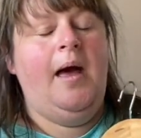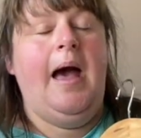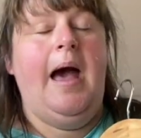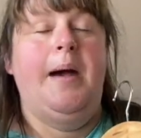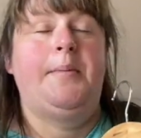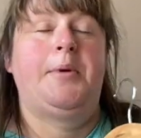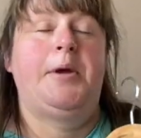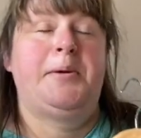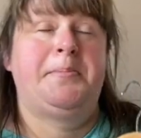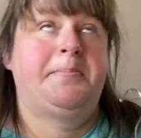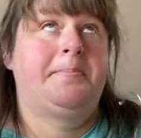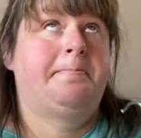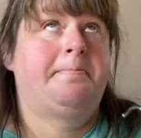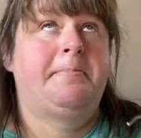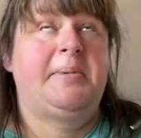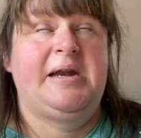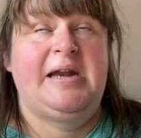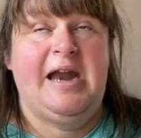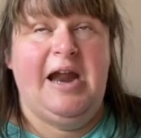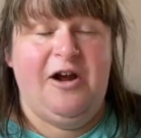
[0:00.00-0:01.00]
I'm a
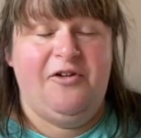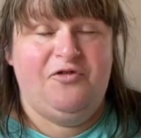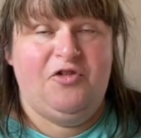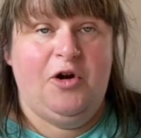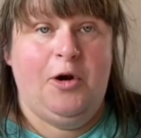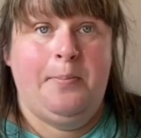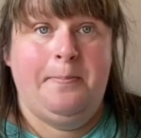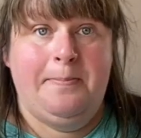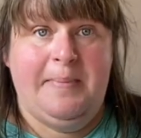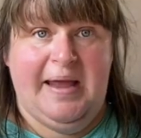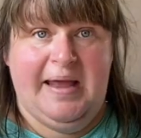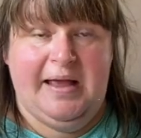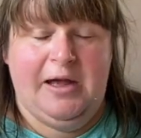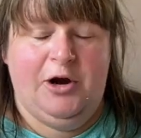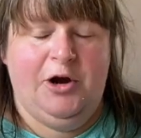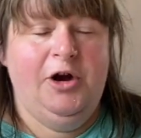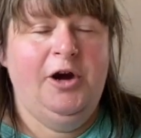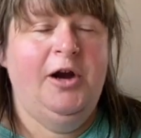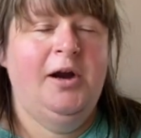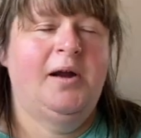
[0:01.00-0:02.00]
Minerva
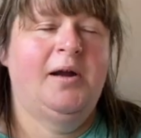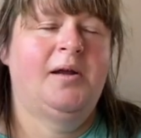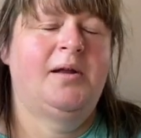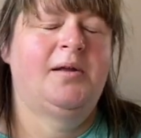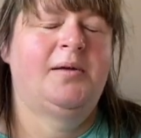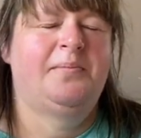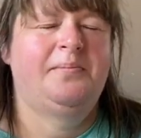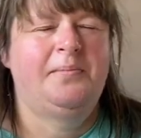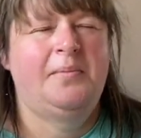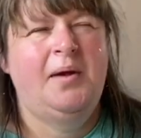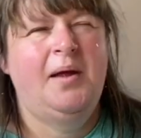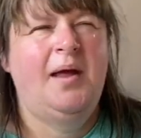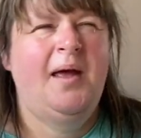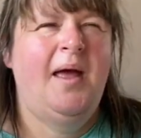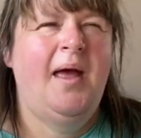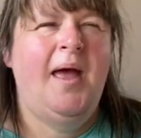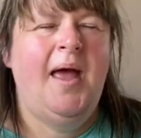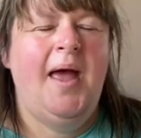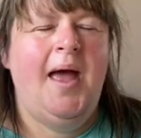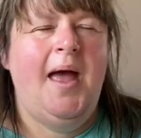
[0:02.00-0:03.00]
maker,
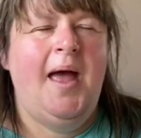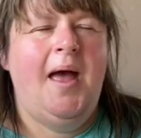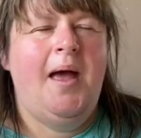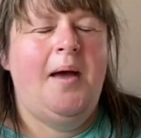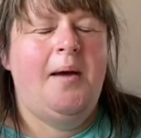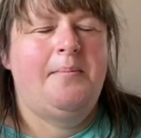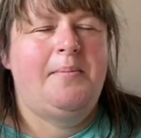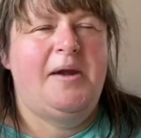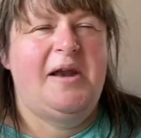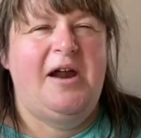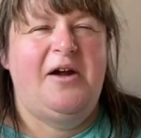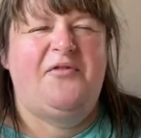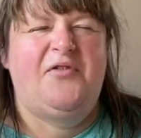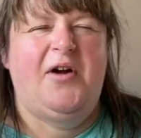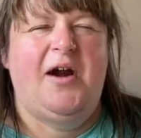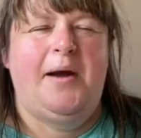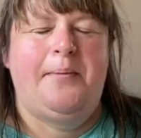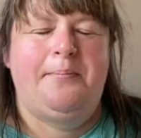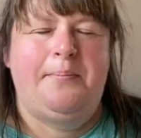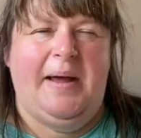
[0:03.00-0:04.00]
Minerva
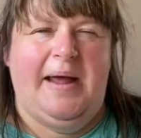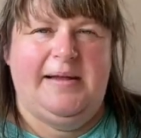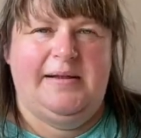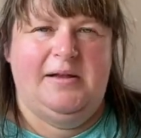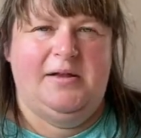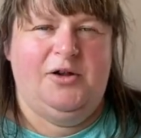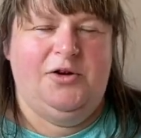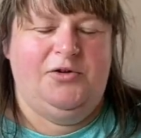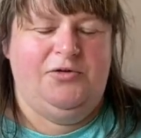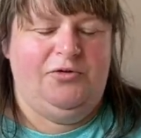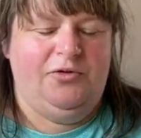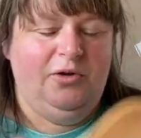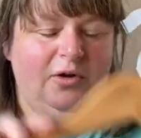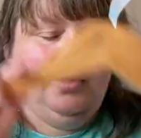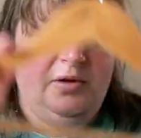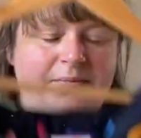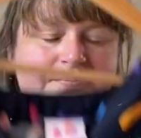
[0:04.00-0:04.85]
ambassador role,